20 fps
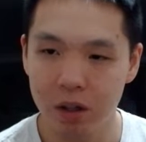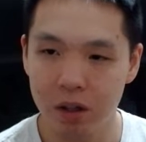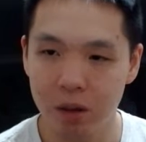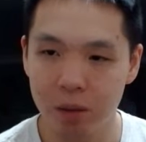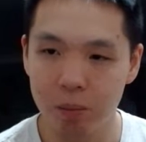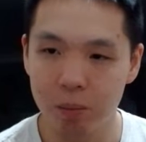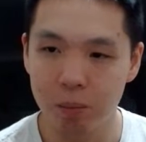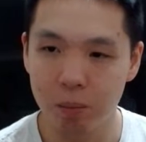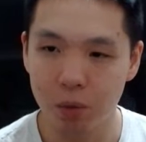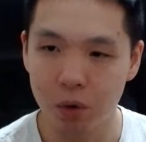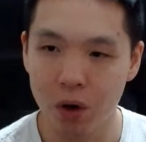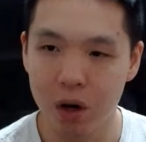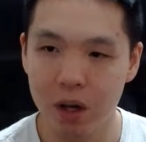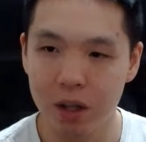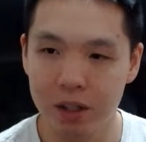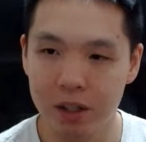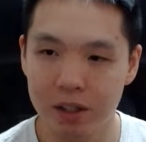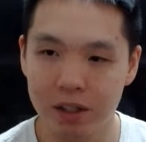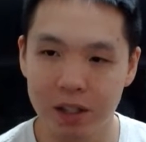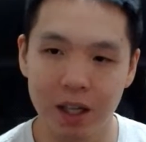the
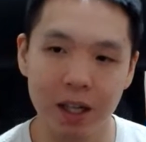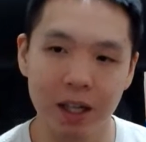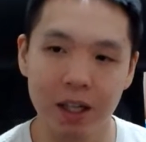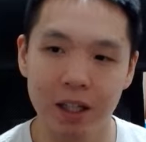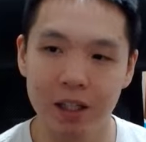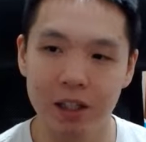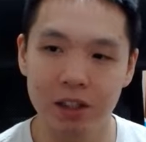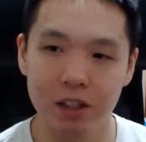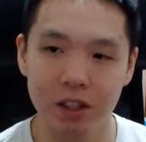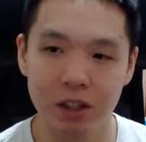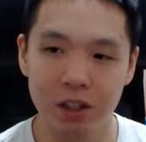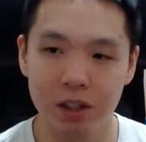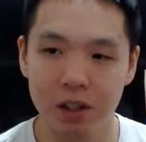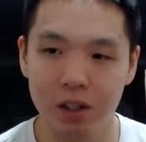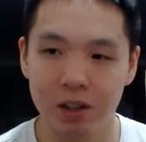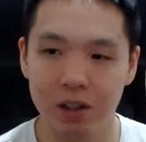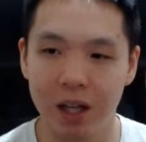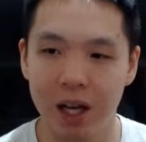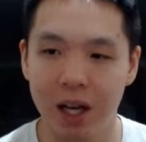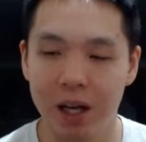Bronze Age
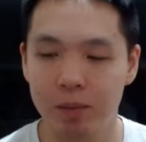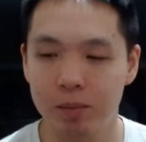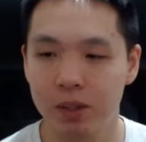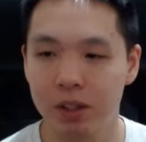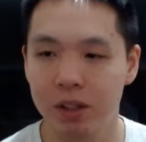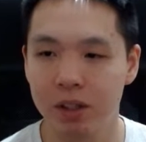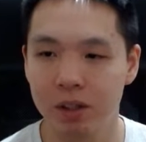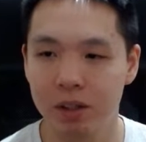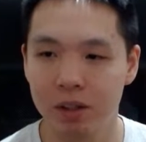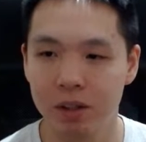collapse?